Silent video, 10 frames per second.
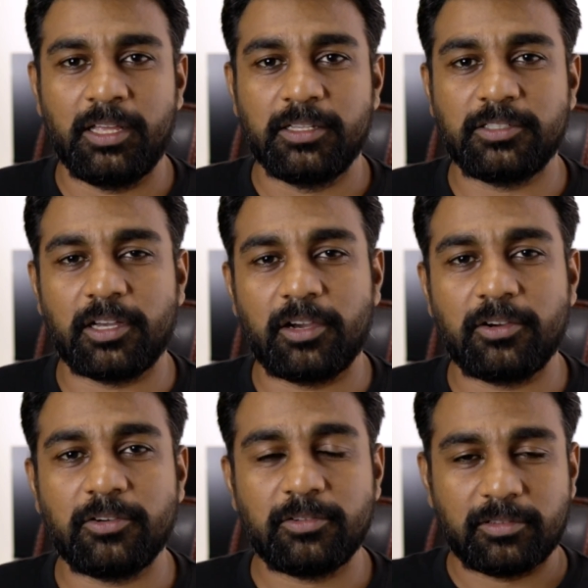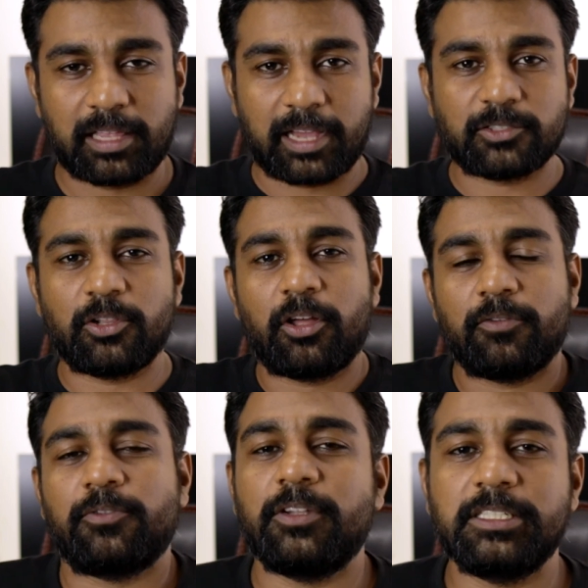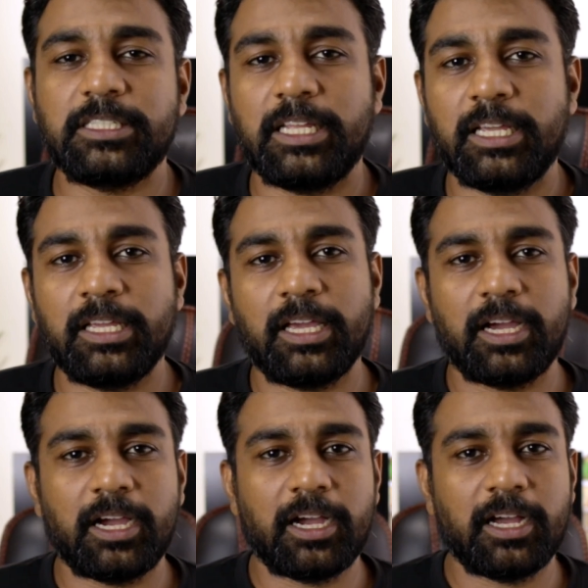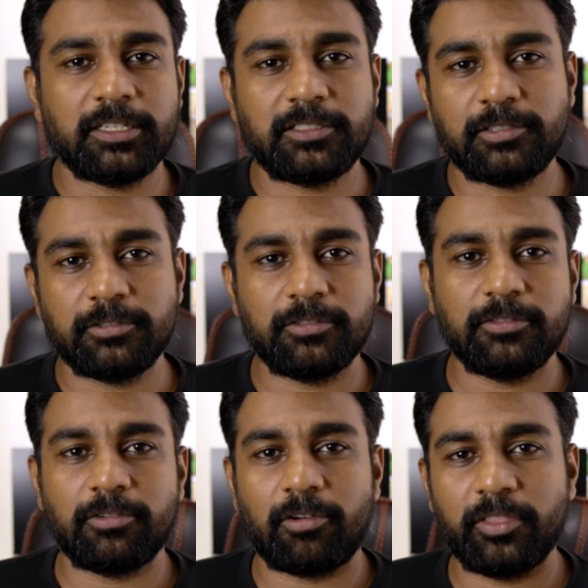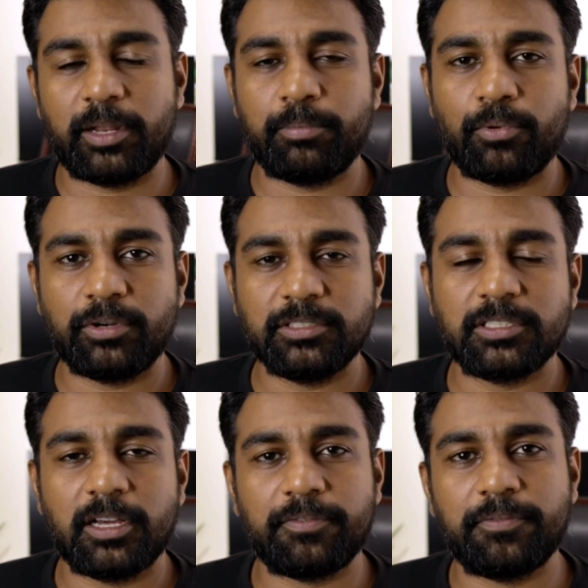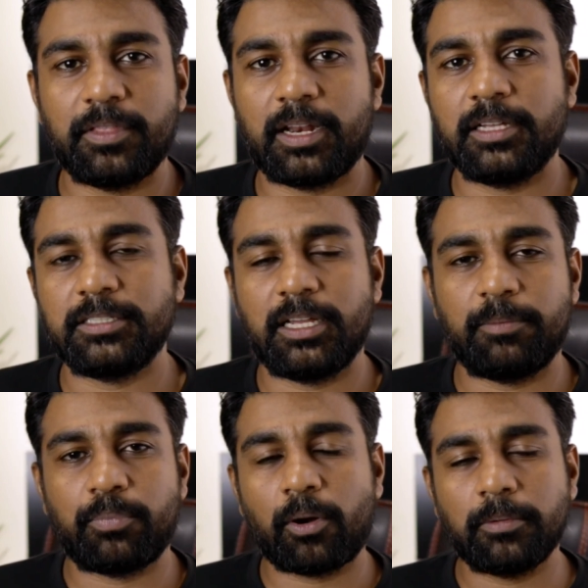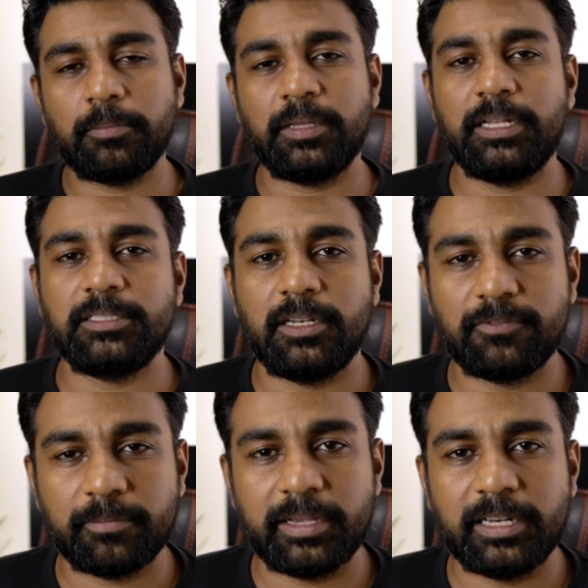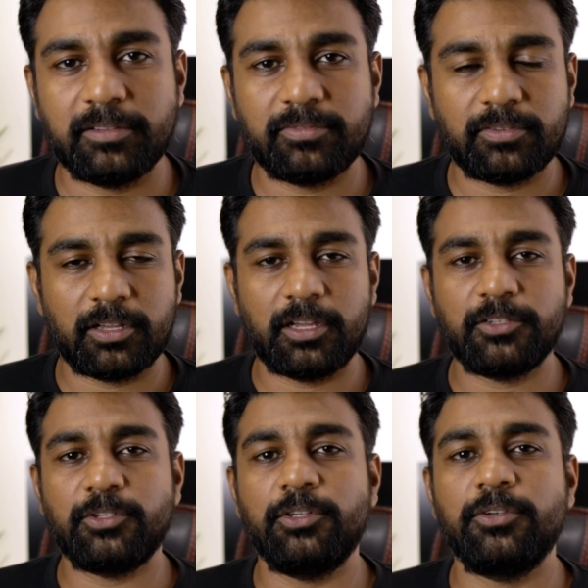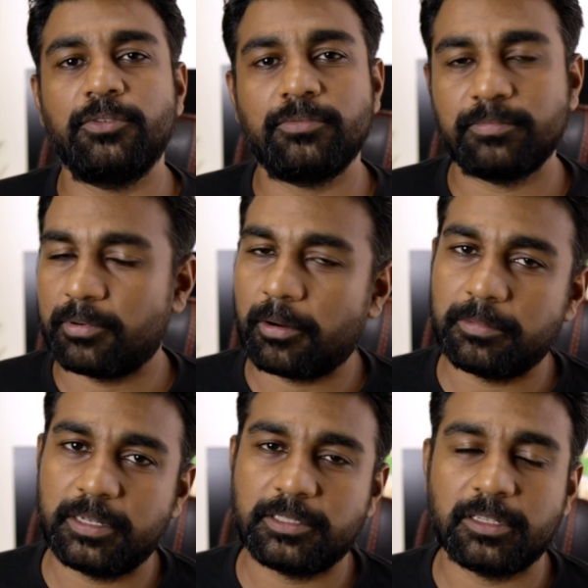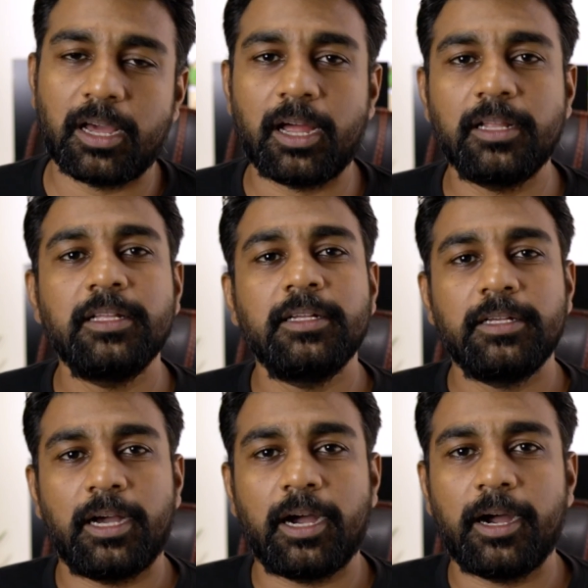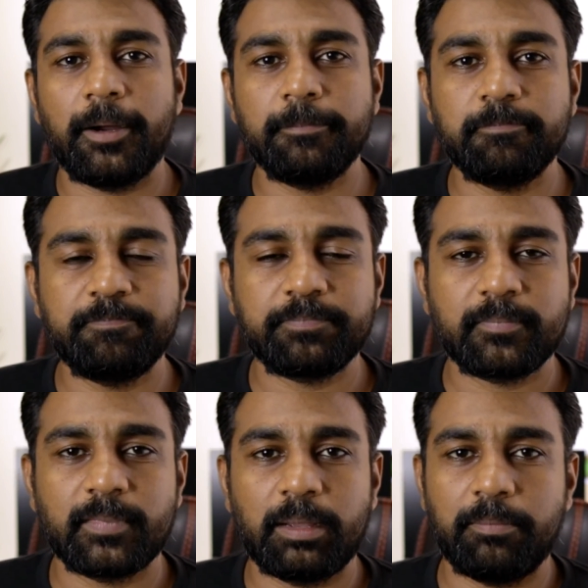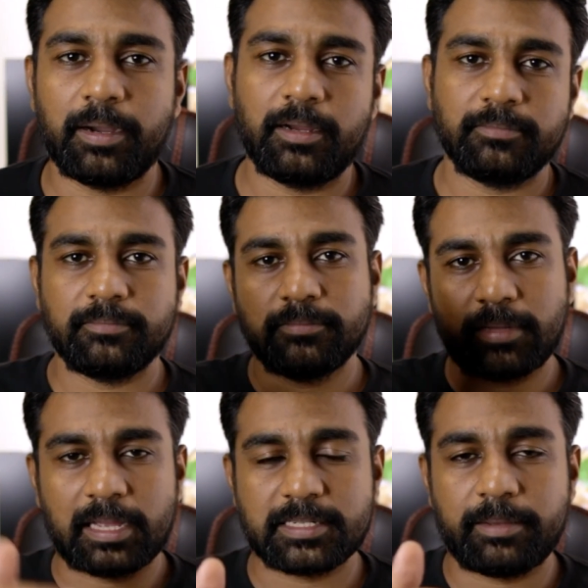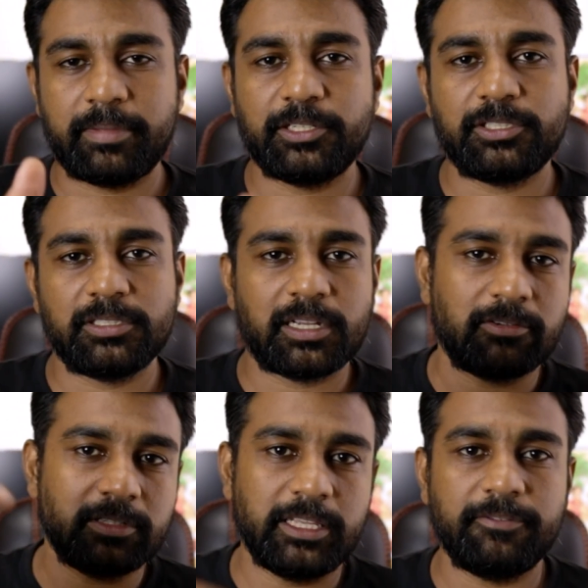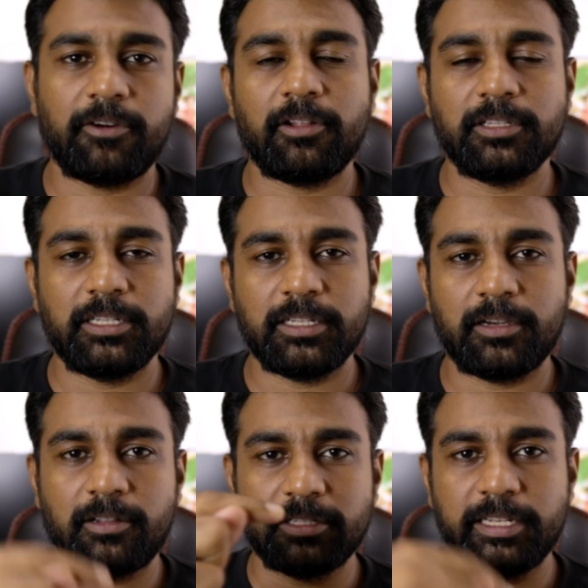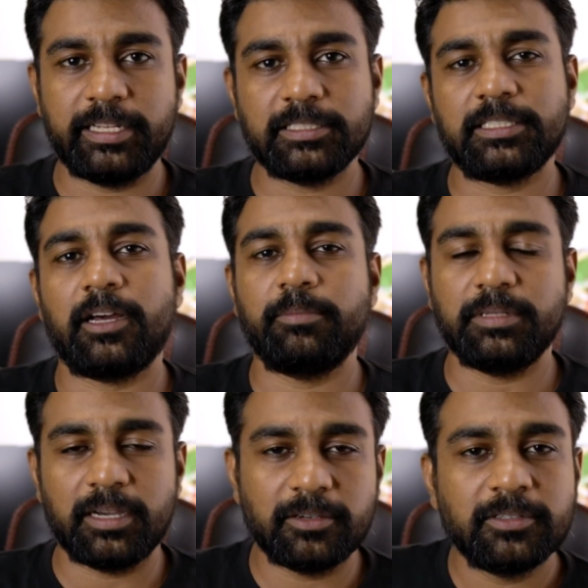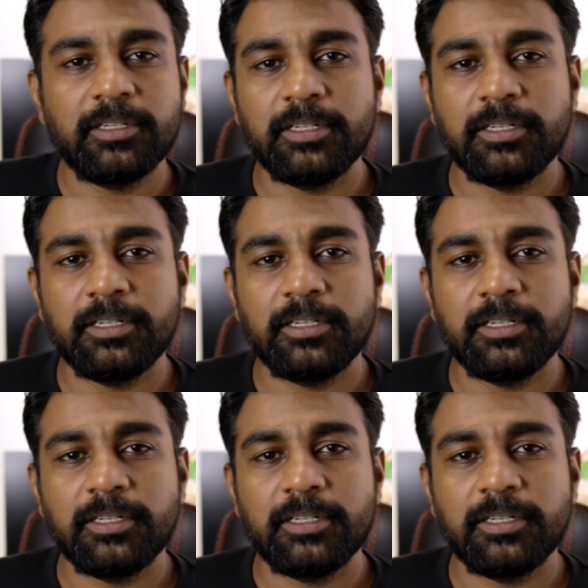So thanks a lot for listening to all that boring stuff that I said. Probably it's informative to you, probably it's not. But as I mentioned, I will leave all the links down below.